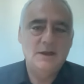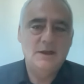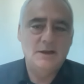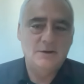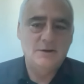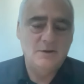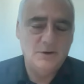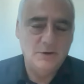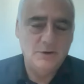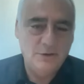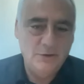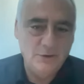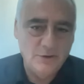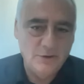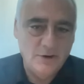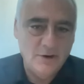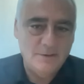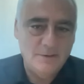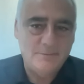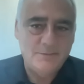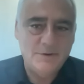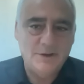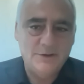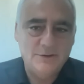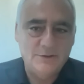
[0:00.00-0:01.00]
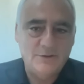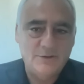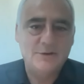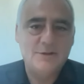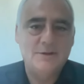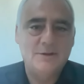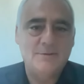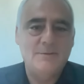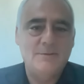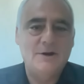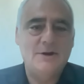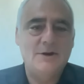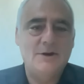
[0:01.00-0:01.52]
in Europe and North
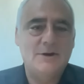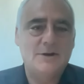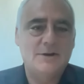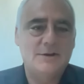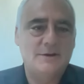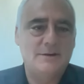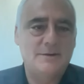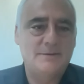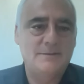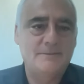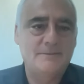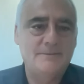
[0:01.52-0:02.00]
America?